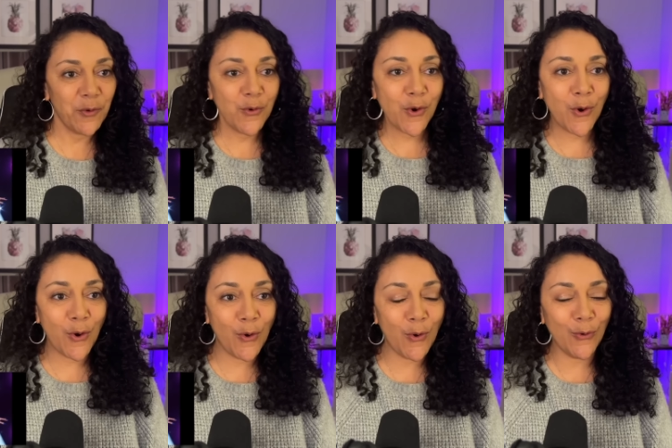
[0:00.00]

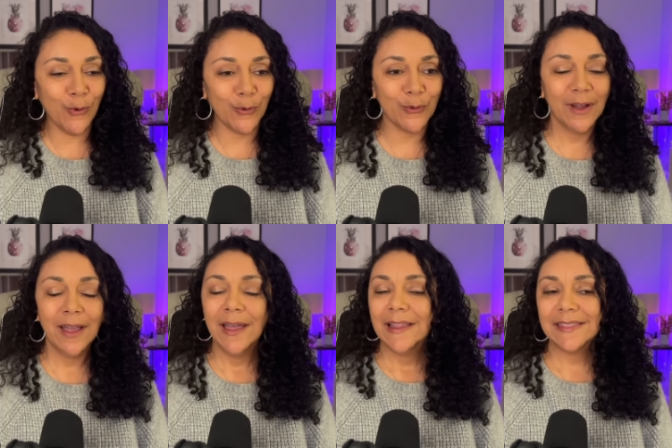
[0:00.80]
Ooh,
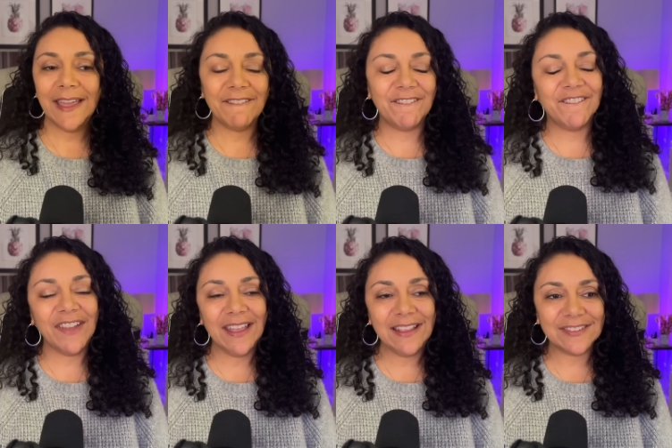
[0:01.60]
that
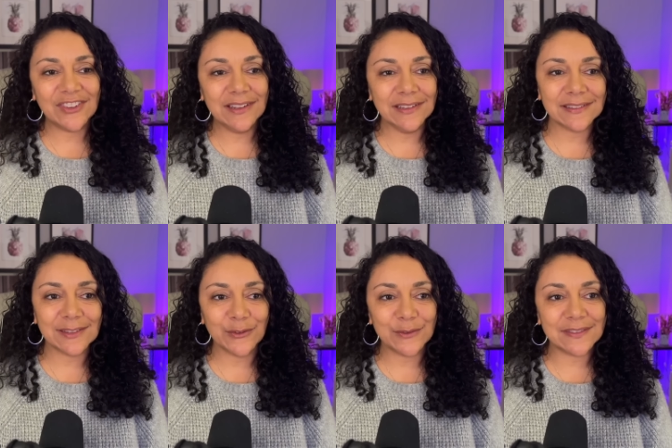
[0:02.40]
face. She looks
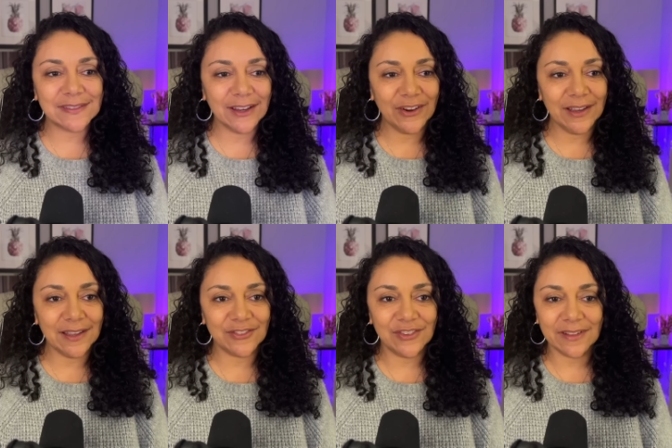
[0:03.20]
so
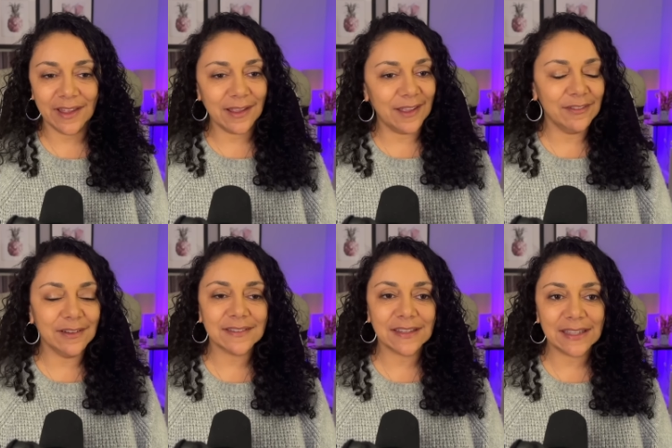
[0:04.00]
serious. She's like, if
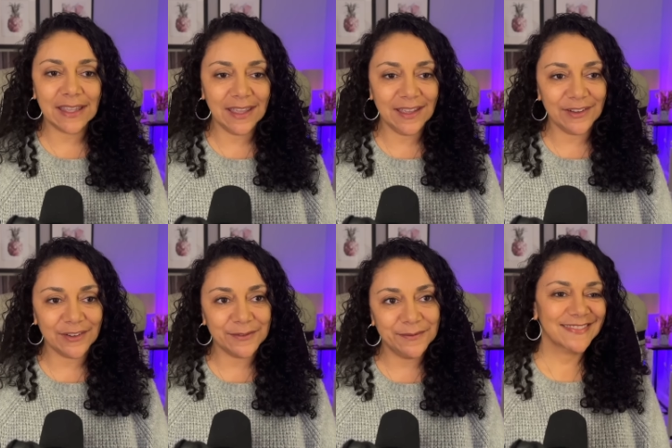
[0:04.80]
looks could kill.